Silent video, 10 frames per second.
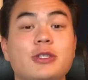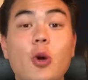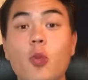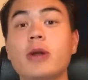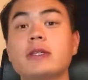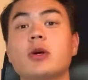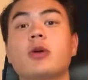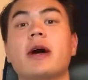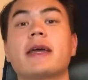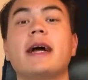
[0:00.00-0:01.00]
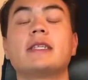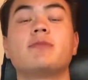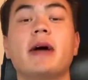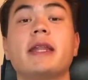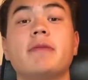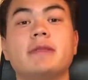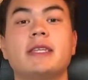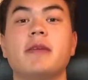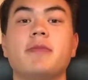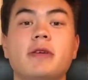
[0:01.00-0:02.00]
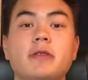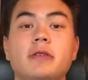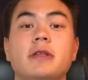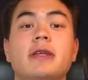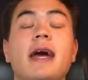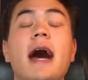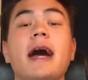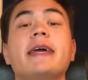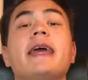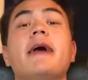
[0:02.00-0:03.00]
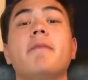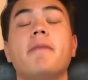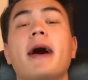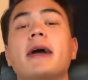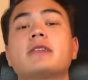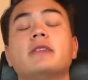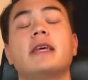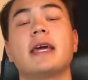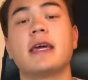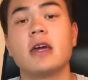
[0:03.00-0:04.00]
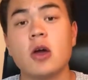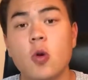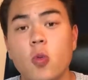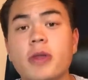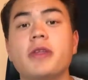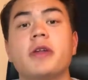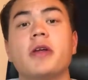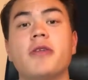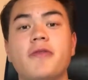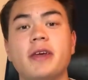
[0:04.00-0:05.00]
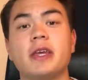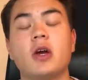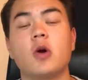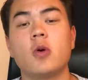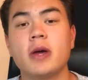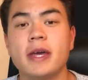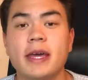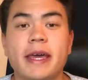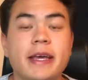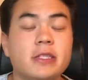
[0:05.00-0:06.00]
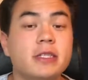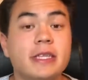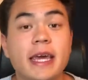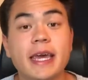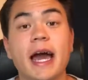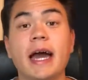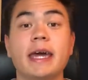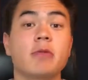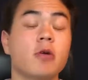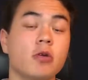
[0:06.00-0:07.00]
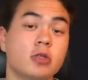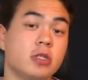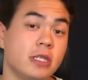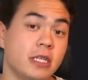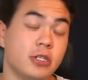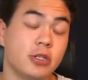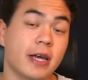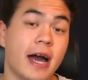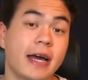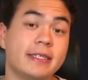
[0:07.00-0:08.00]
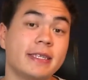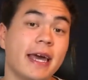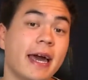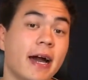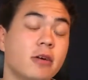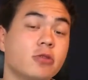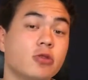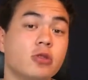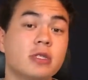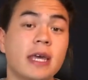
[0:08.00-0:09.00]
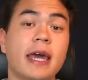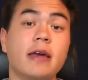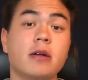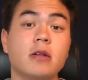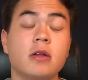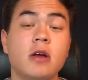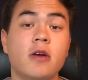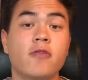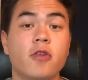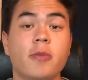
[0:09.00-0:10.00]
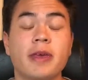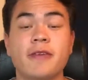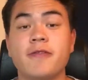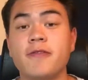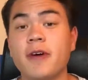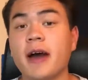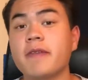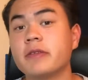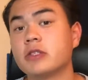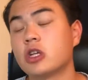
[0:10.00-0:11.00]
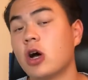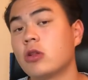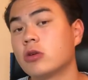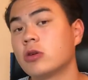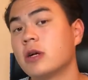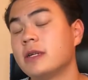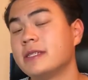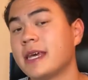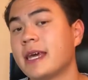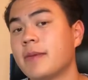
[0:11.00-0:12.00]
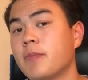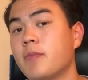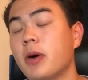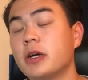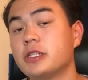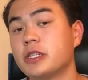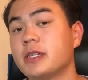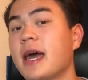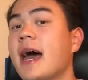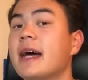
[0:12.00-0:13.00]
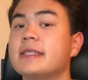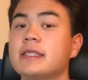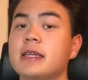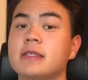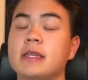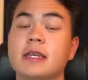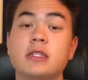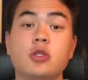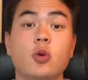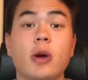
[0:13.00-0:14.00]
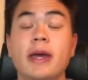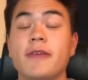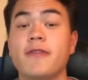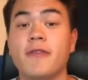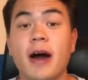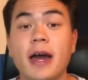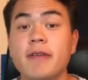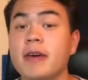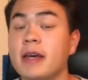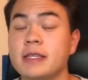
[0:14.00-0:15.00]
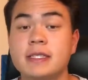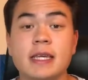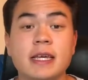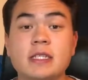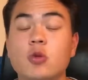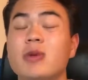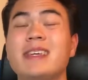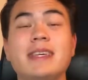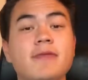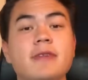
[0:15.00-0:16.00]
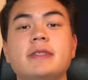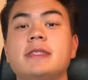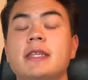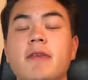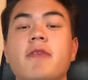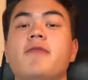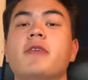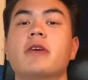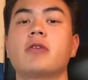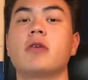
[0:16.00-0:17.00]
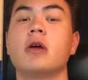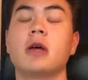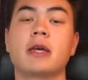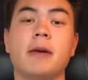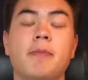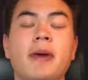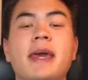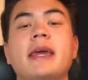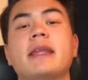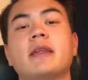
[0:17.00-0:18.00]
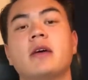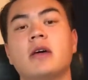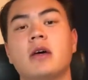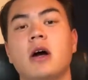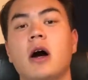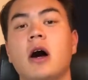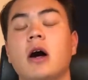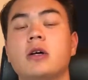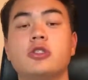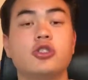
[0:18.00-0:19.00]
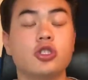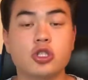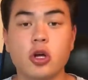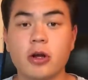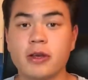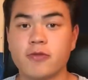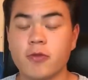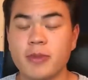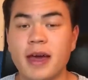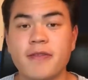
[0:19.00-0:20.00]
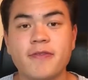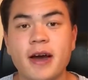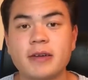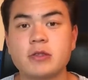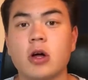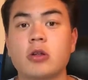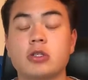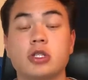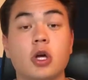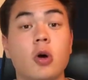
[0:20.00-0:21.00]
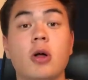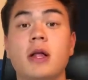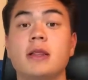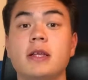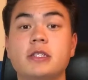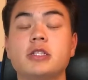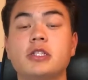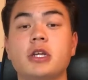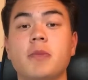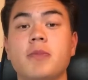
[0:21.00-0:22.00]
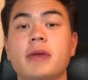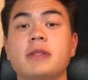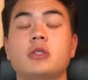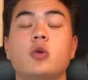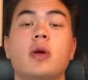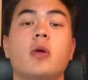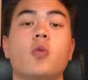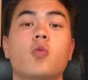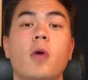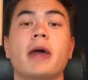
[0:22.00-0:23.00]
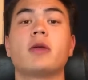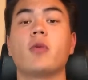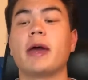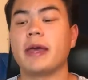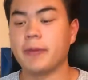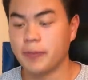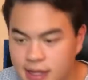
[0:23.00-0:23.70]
Yo, what is going on, guys? My name is Dave Pearson and I am back today with another video. And today I am going to teach you guys how to scale from a $5 a day budget ad sets into a 5, 6, or even 7-figure campaign. Just starting from that $5. So let's just jump into it right away.